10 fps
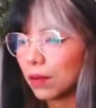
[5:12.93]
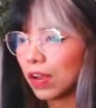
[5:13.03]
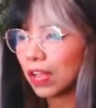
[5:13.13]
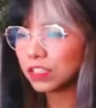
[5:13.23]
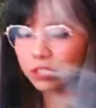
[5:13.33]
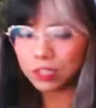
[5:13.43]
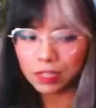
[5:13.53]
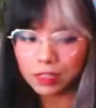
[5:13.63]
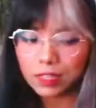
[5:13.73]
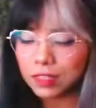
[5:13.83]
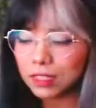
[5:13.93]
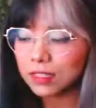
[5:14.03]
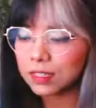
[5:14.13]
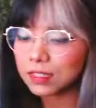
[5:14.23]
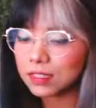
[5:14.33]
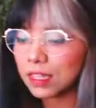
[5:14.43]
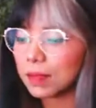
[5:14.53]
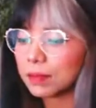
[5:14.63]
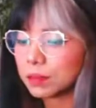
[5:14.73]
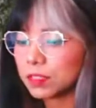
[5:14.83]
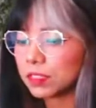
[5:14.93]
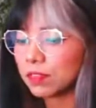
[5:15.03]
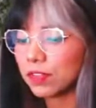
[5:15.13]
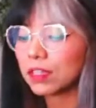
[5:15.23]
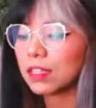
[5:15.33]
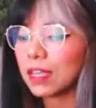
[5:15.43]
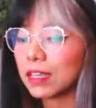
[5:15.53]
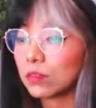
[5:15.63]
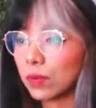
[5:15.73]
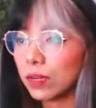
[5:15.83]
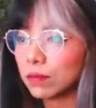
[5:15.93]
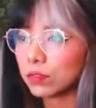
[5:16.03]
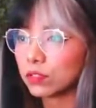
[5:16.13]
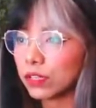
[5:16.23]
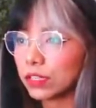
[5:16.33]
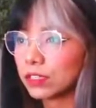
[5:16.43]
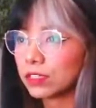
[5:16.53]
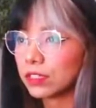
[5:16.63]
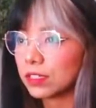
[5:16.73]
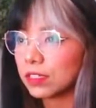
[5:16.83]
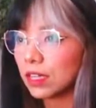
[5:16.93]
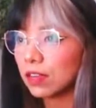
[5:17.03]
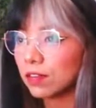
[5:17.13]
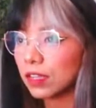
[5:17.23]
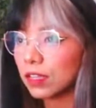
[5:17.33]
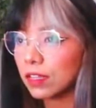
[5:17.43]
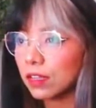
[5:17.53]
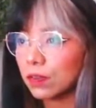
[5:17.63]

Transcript: or actually I think this set specifically has rainbow trainers inside of it.